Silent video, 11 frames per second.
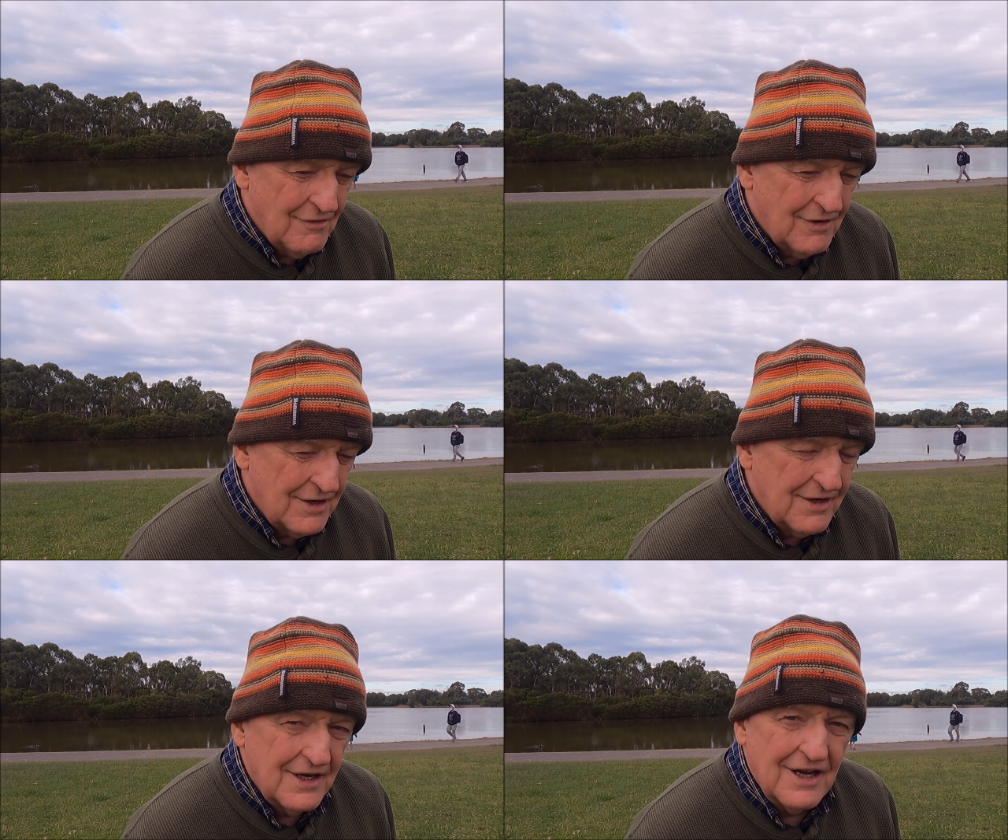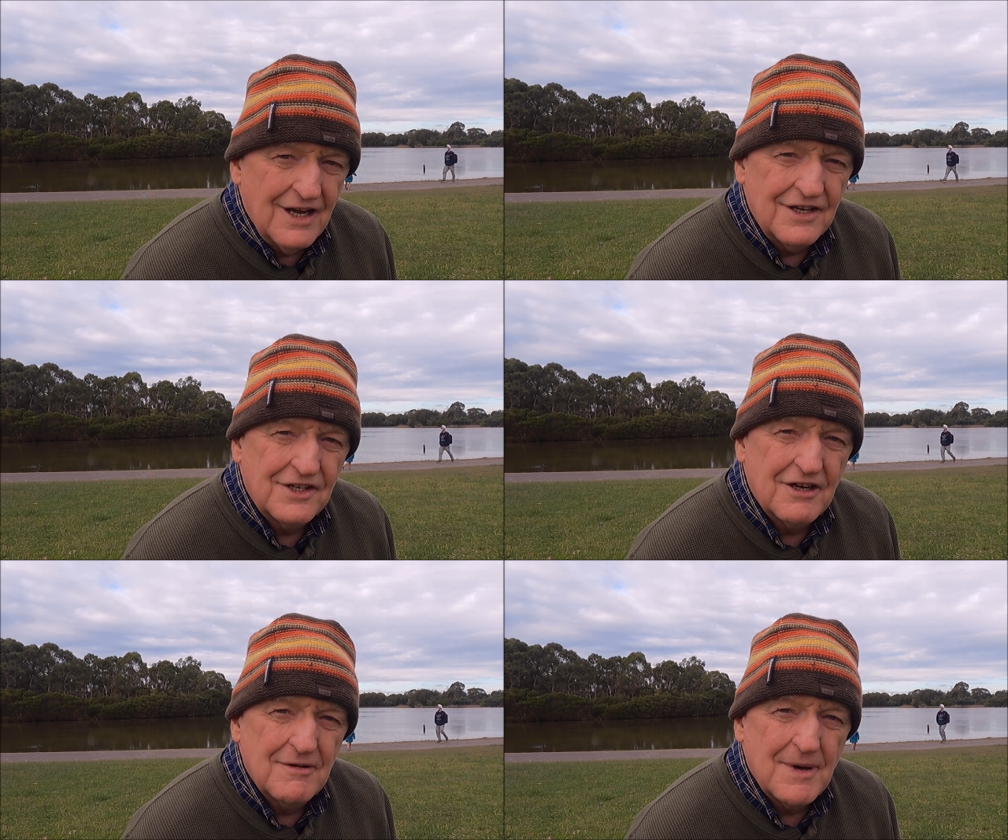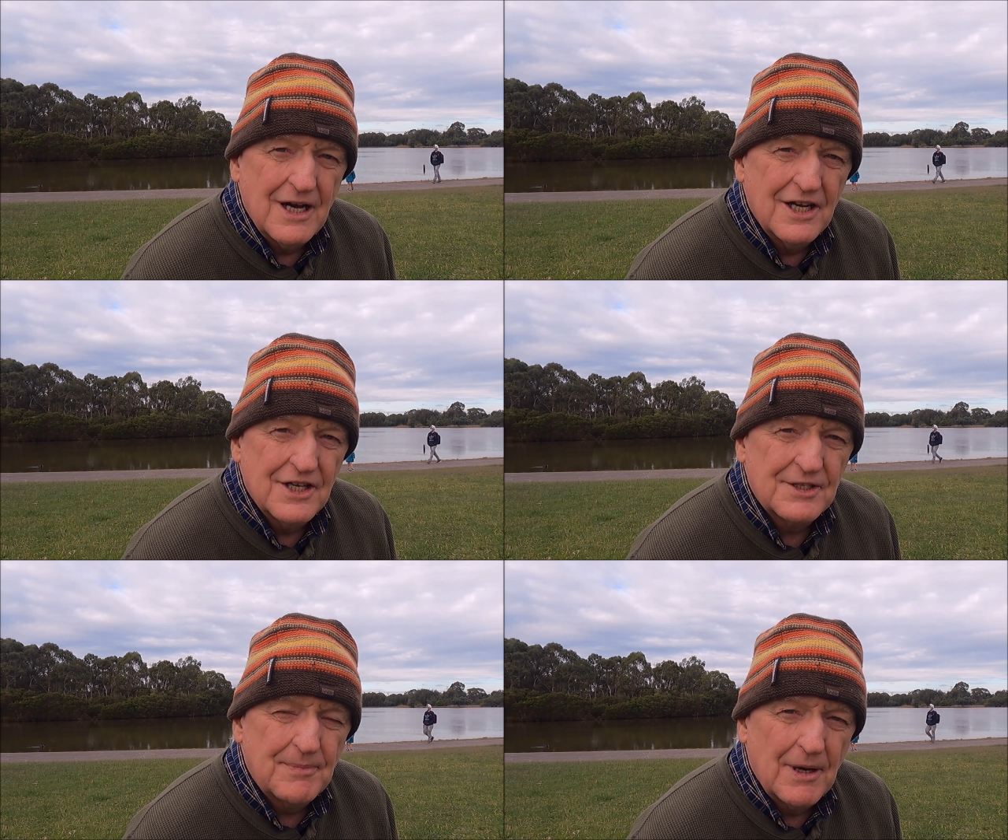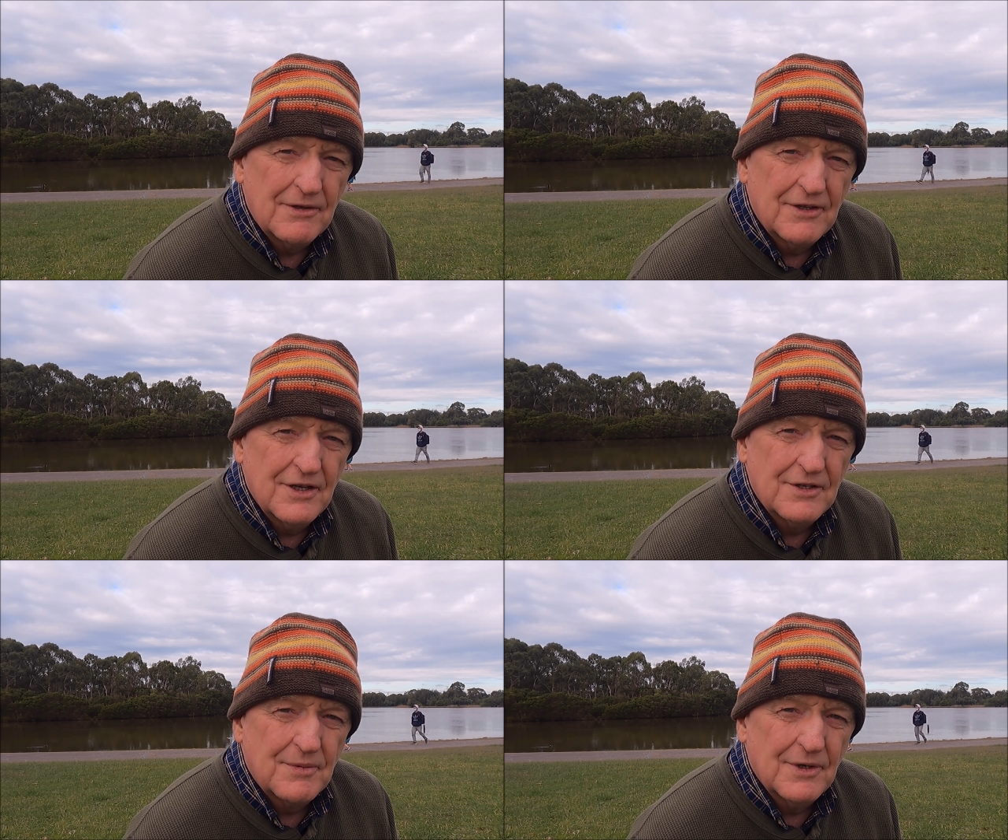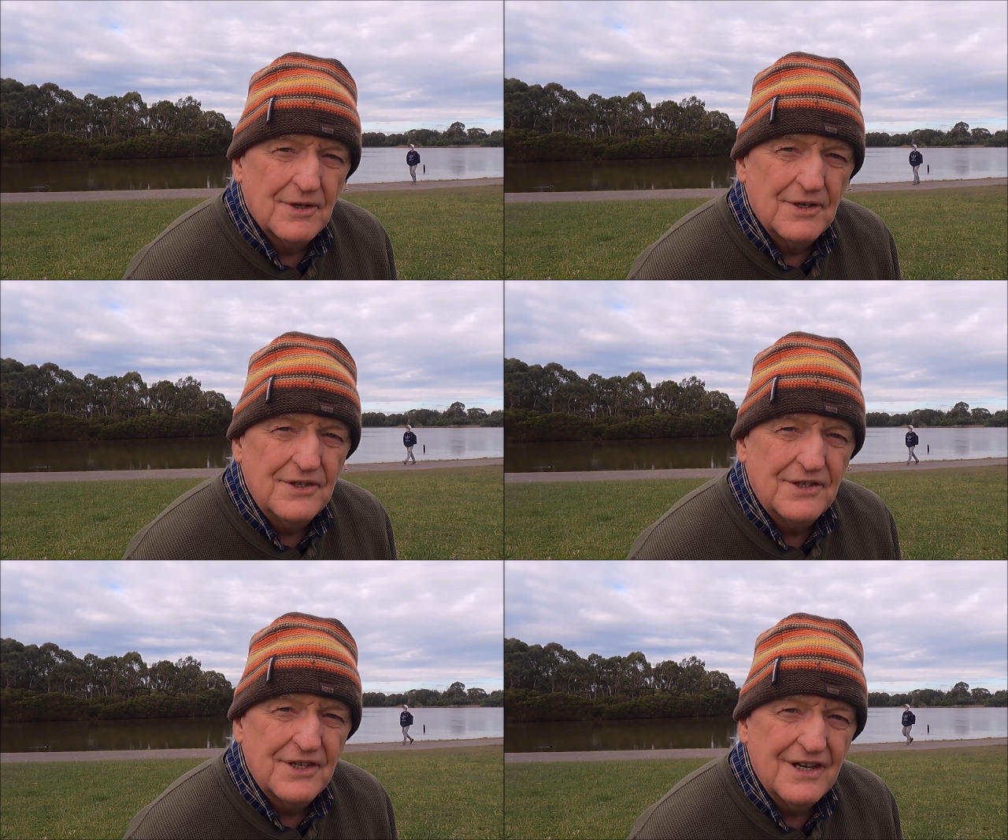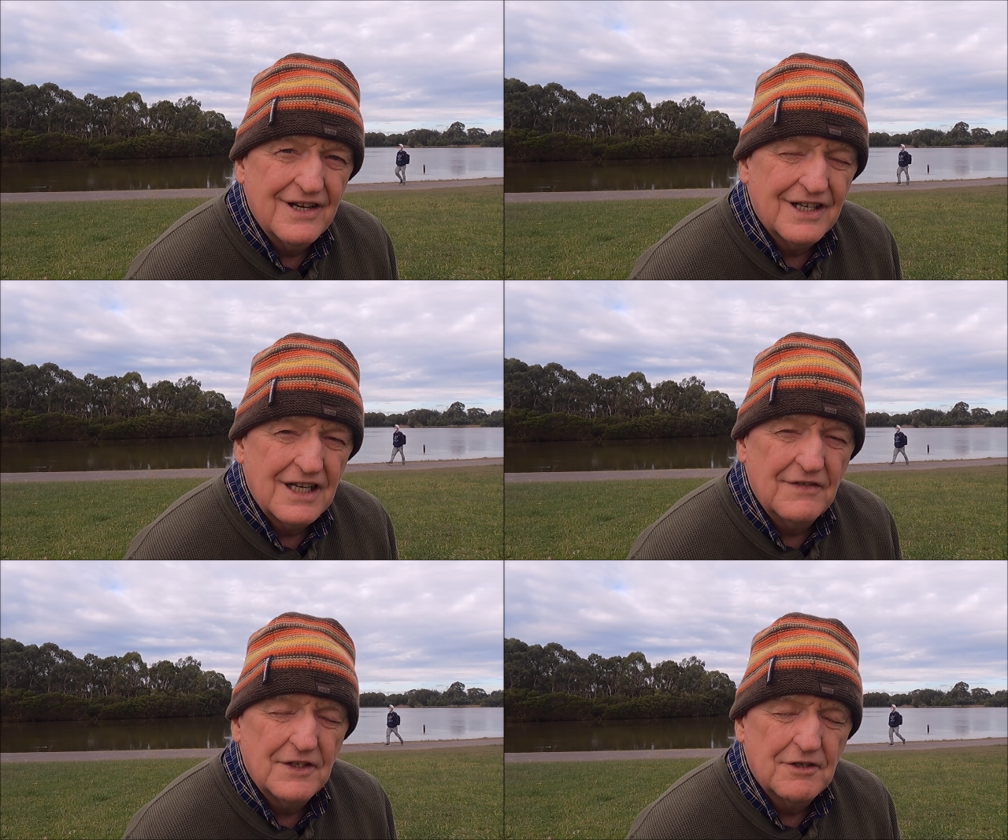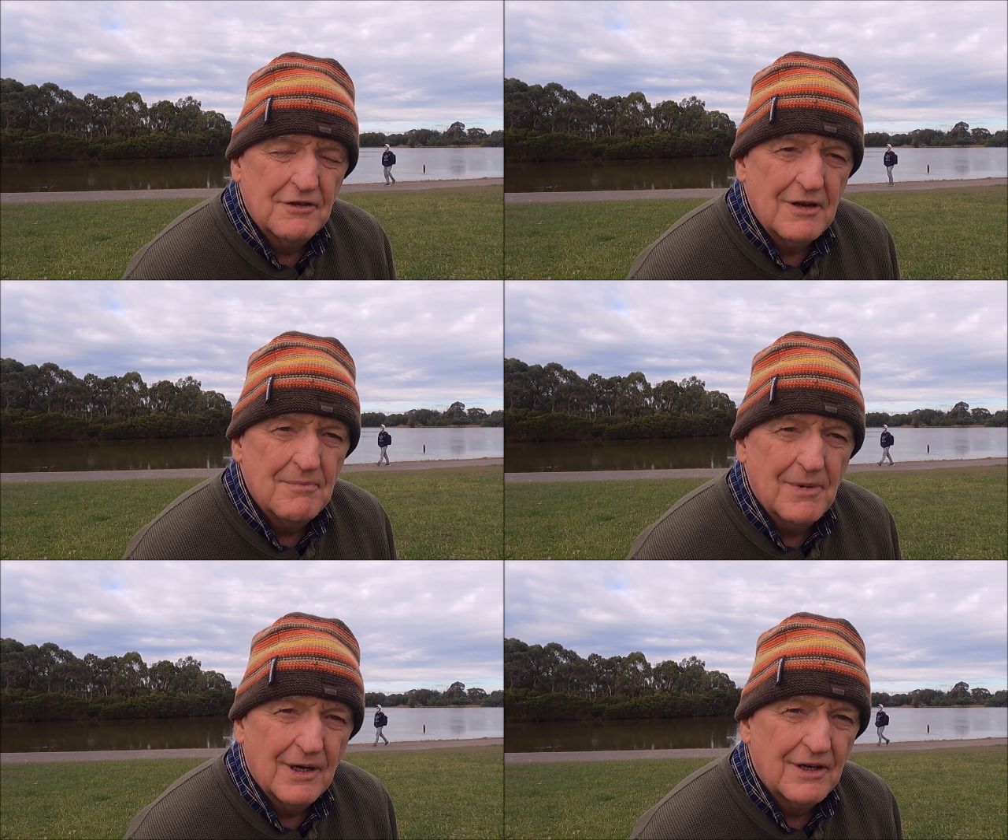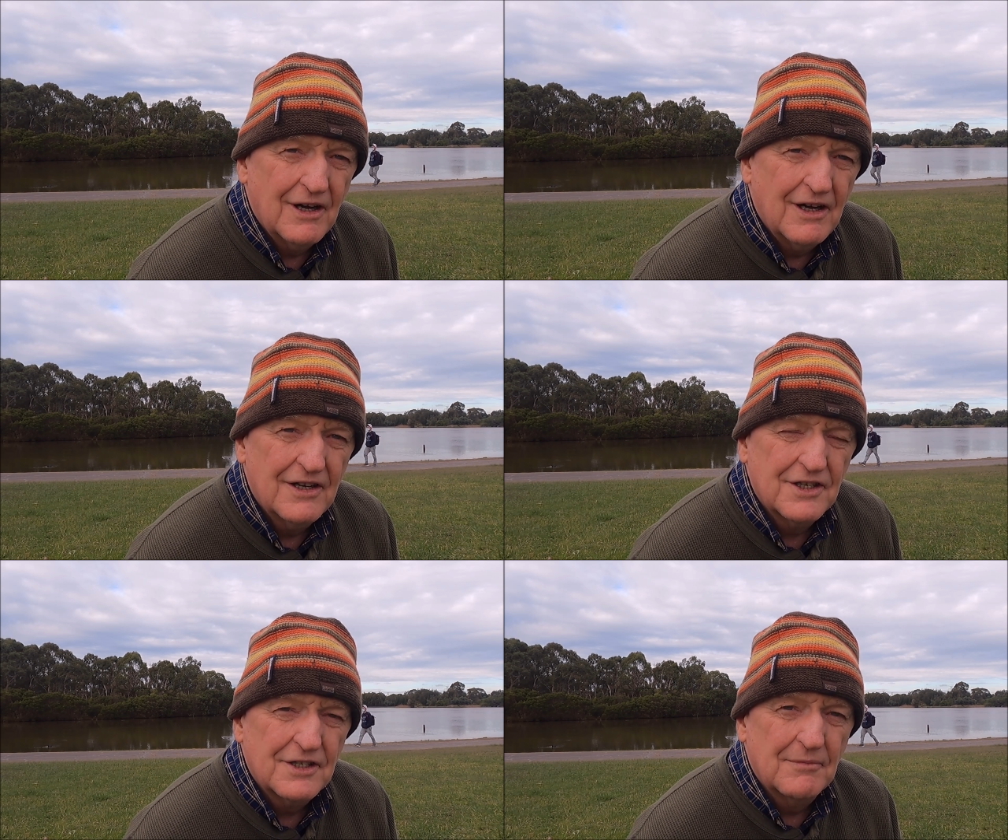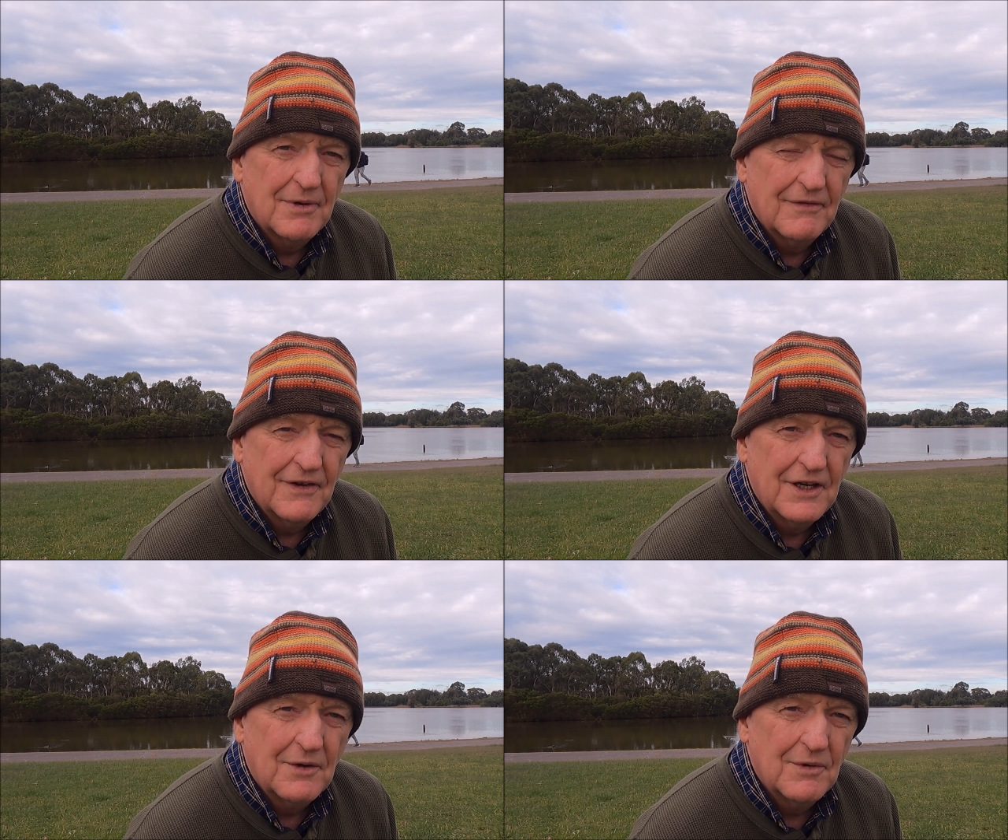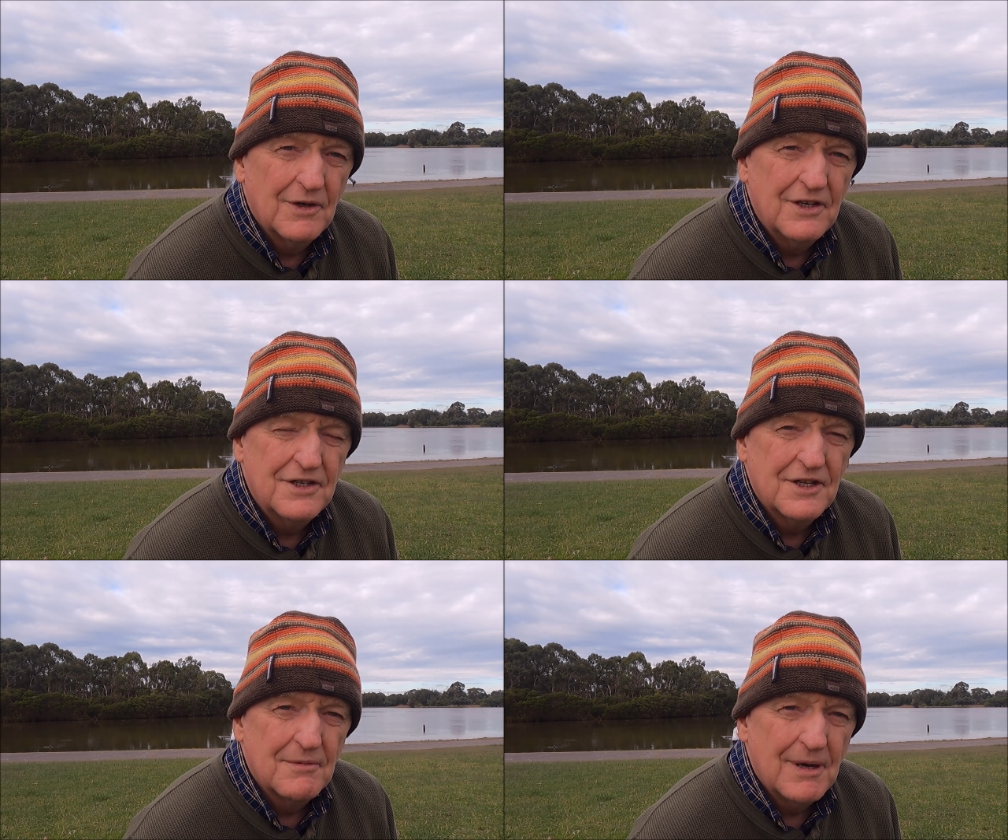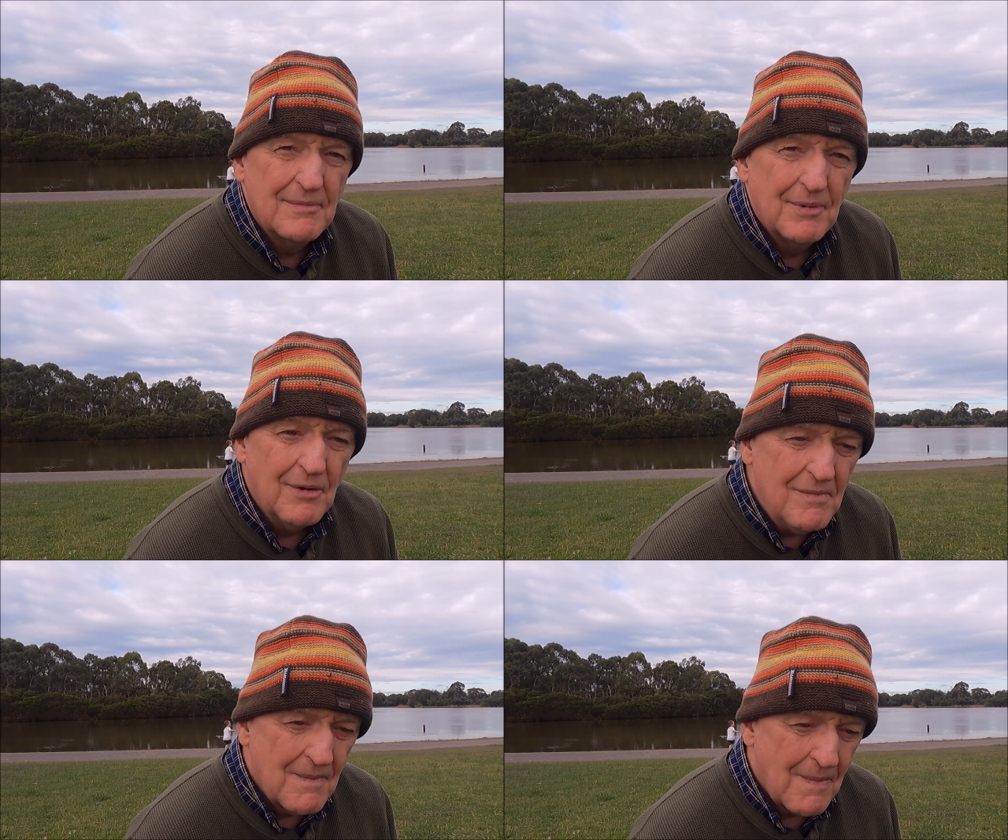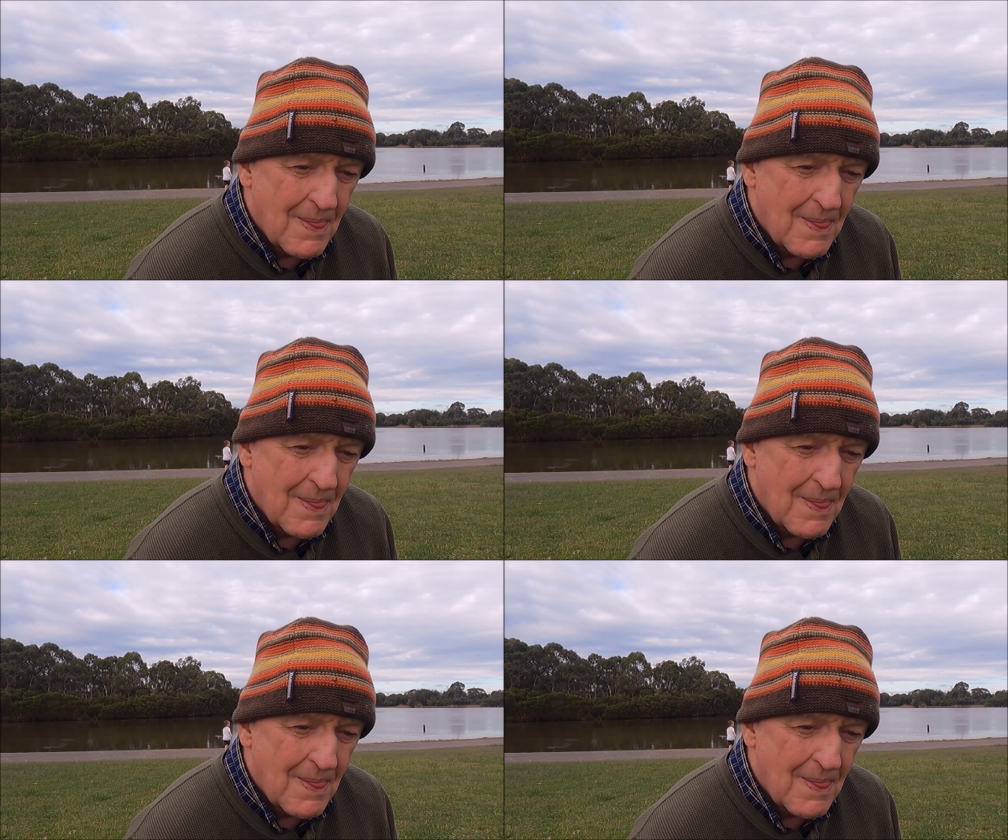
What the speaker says: when Jeremiah spoke those words given to him by God as a prophetic word to the people,